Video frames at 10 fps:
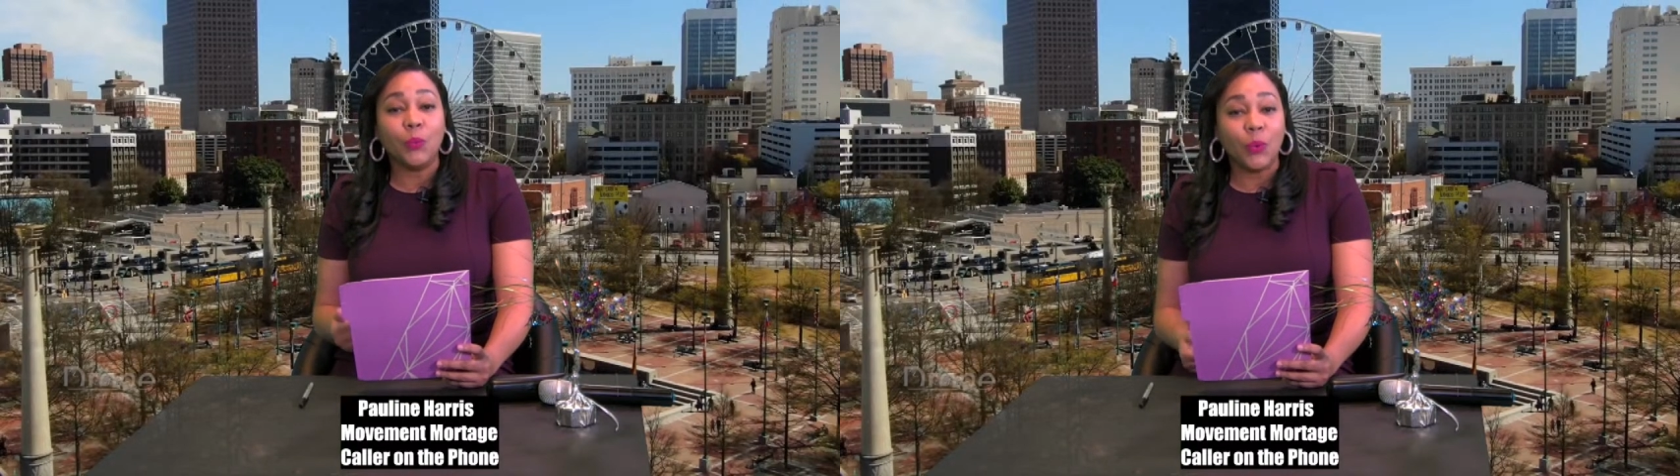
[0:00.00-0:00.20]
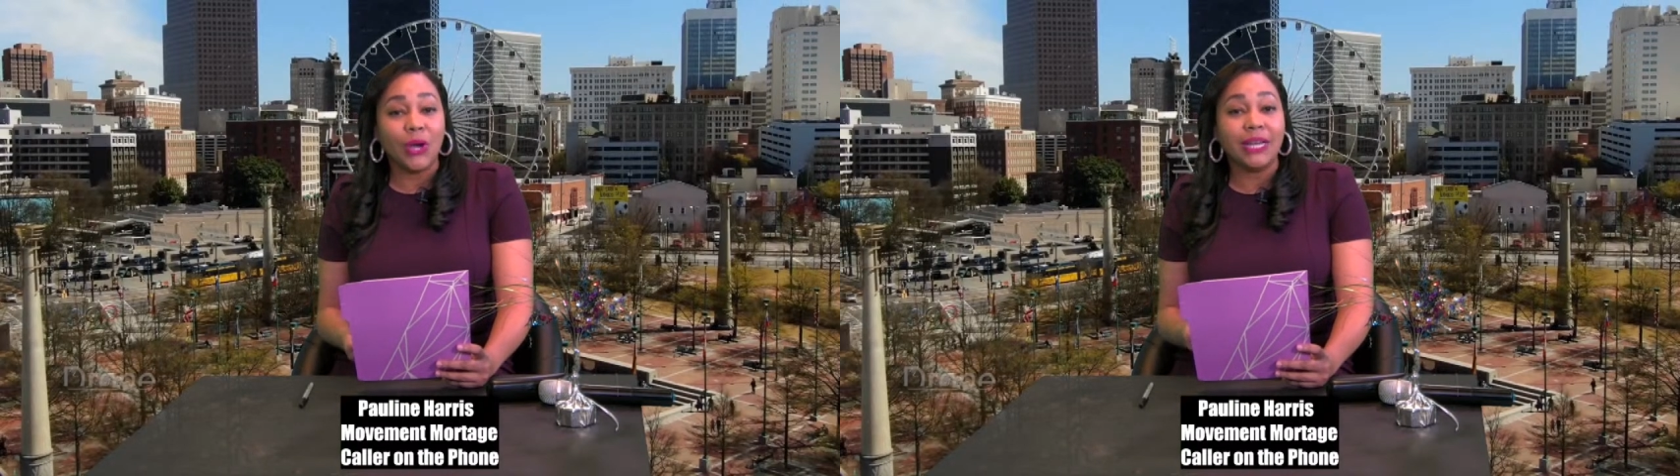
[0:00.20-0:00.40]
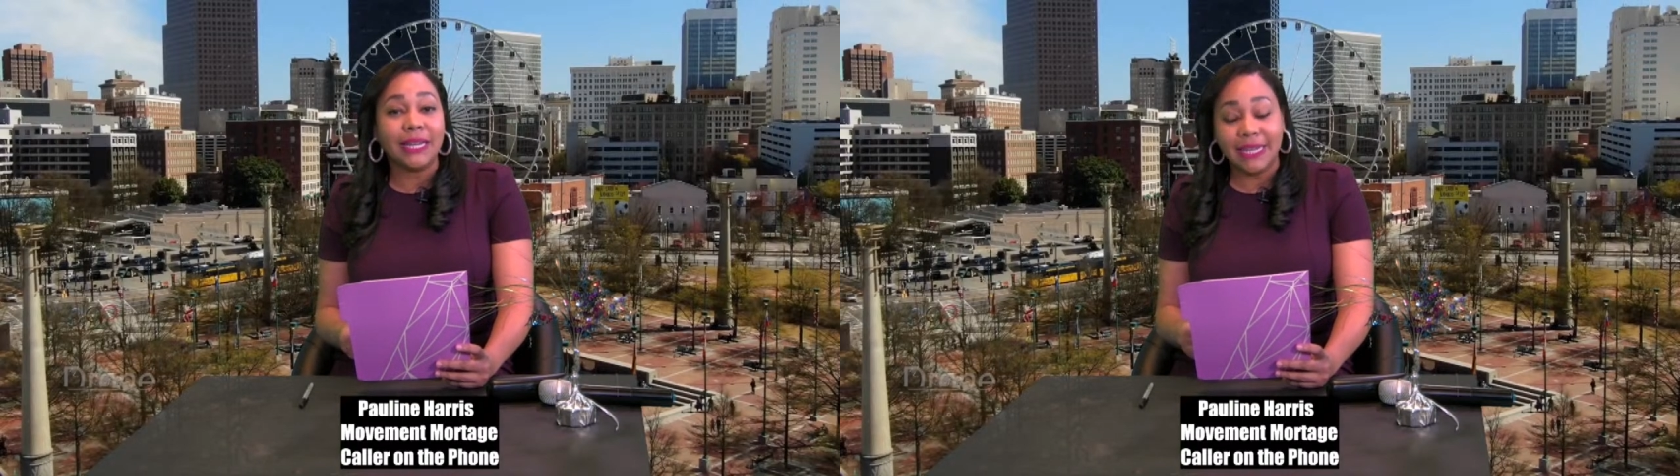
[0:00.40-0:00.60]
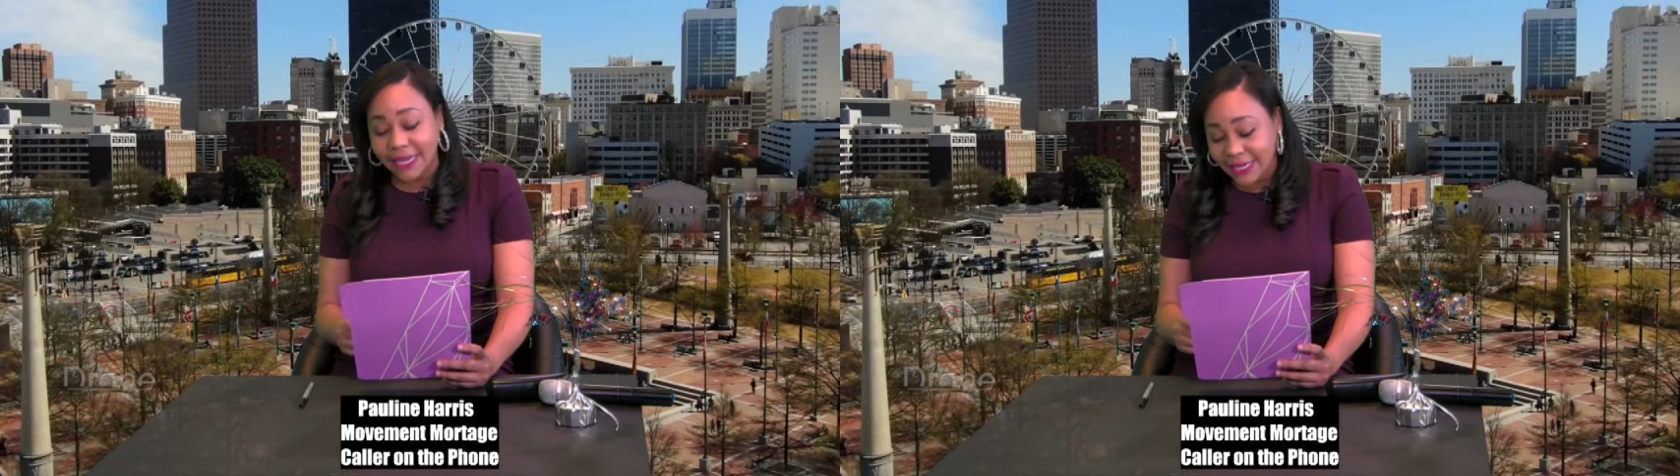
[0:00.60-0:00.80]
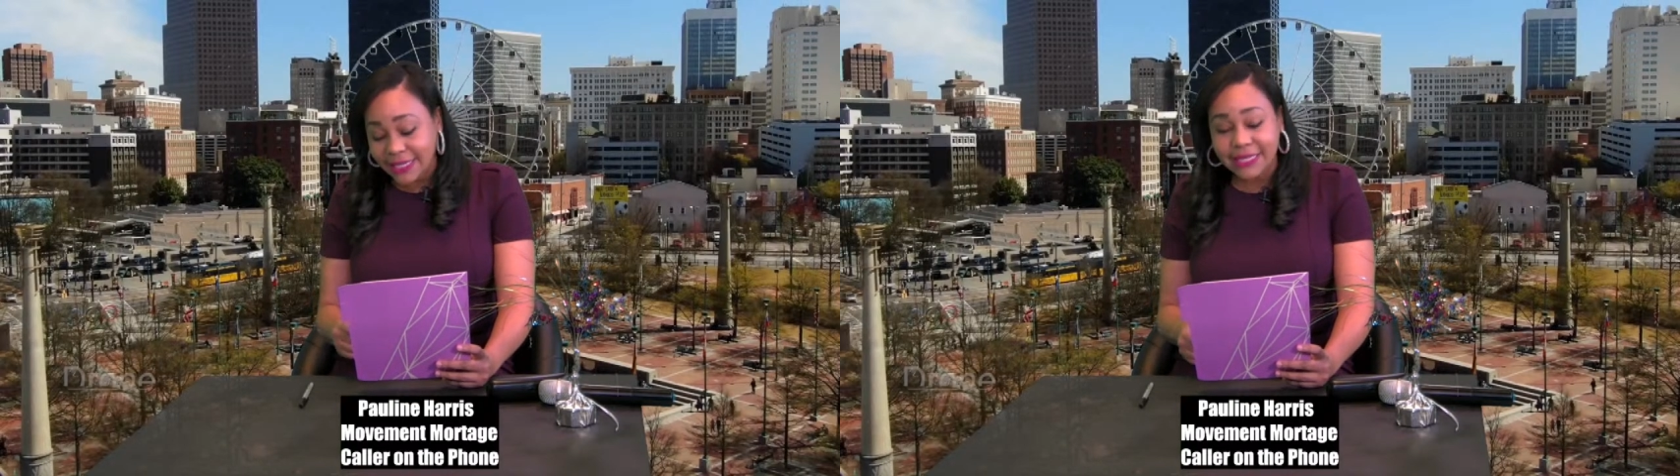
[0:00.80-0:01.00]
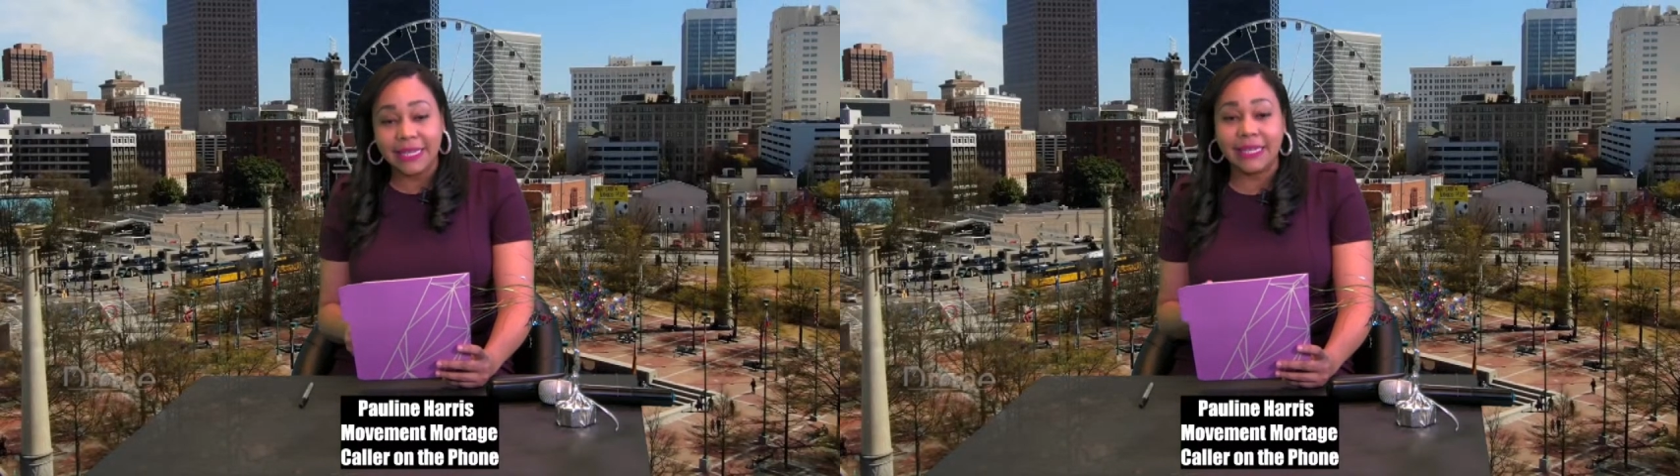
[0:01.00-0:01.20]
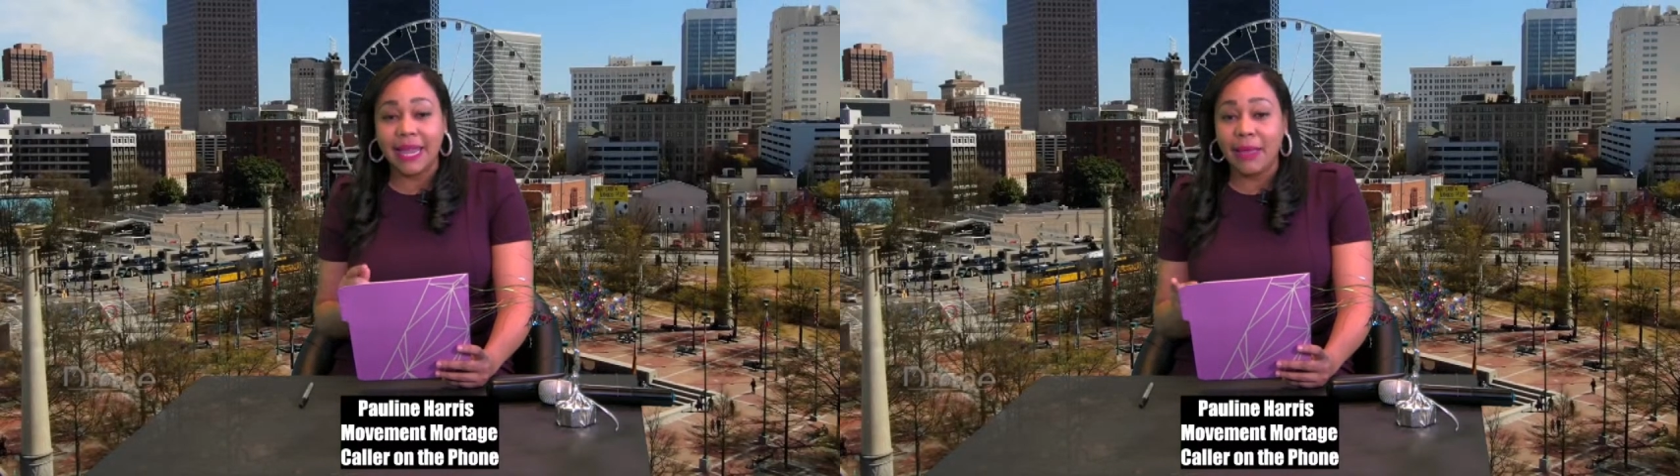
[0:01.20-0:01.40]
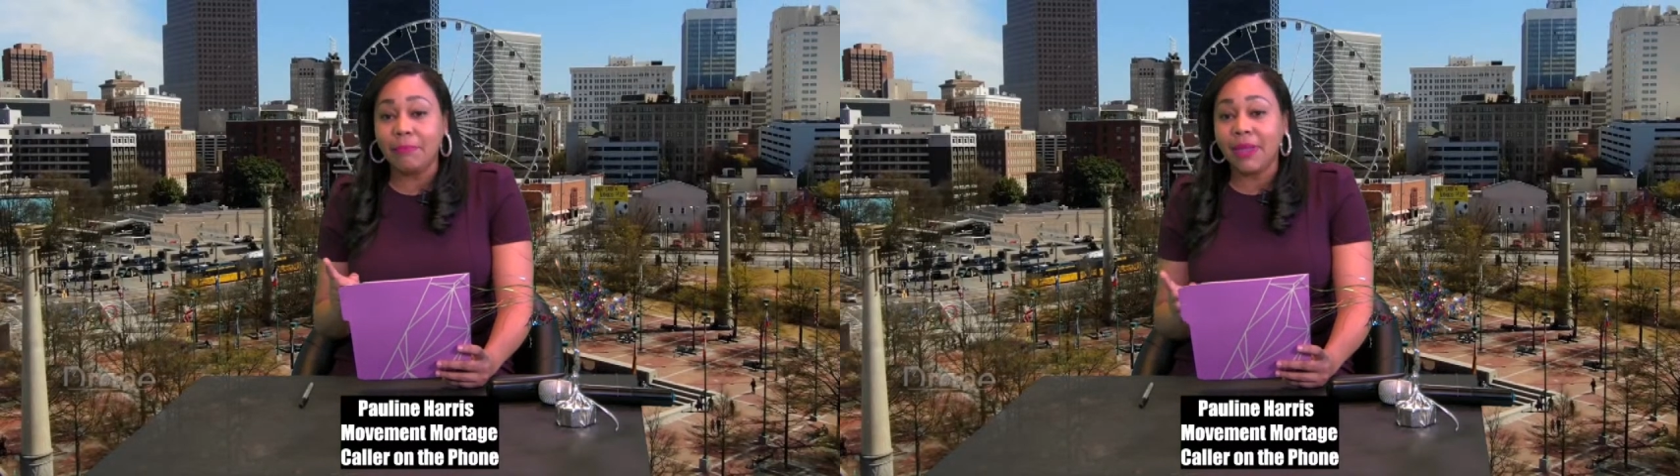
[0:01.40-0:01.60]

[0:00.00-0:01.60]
what it is, and that